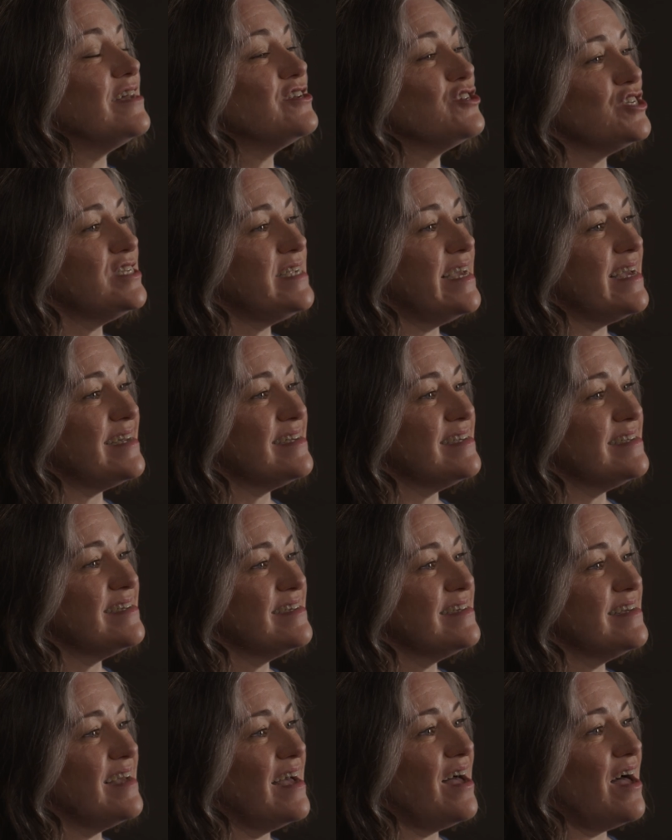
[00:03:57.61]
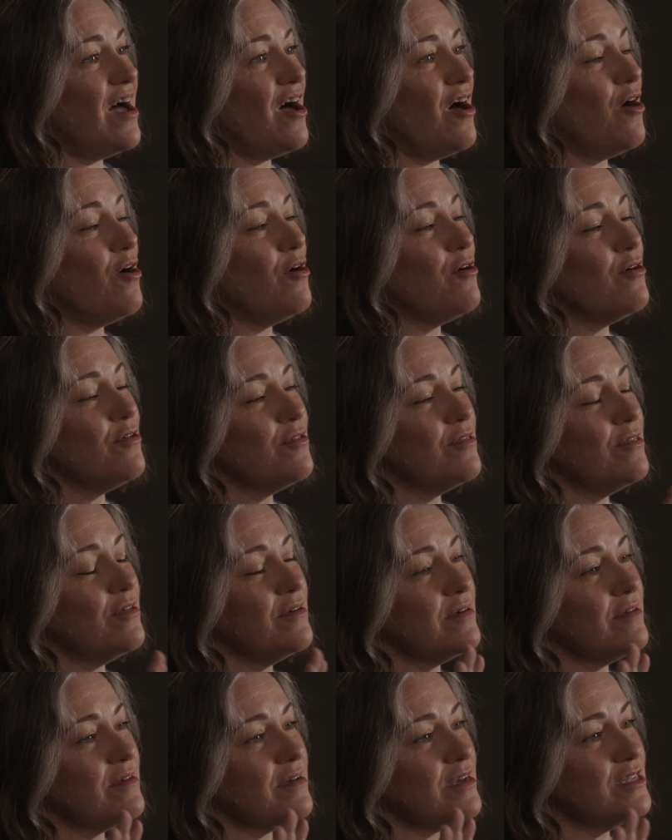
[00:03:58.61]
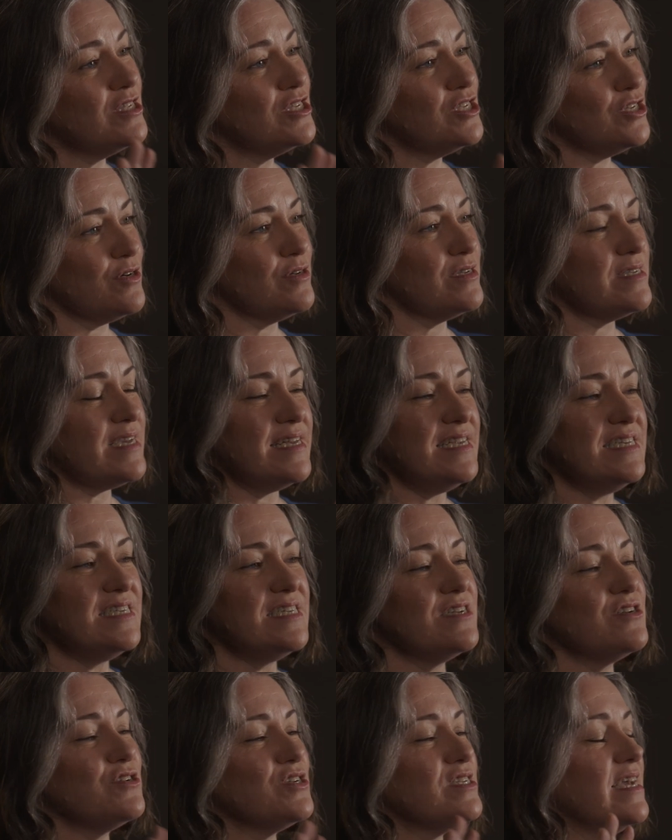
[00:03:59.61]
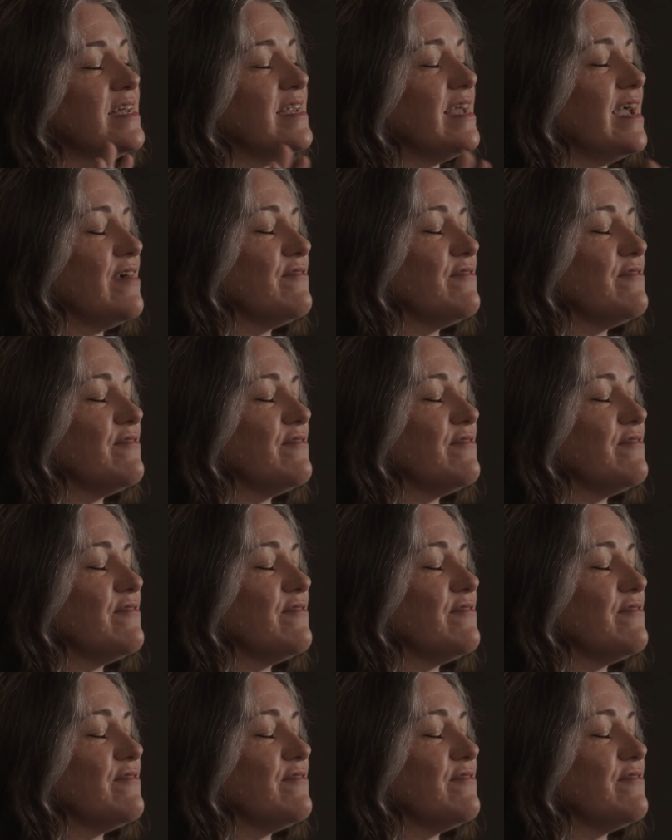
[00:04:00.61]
Understand all the concerns. I need to understand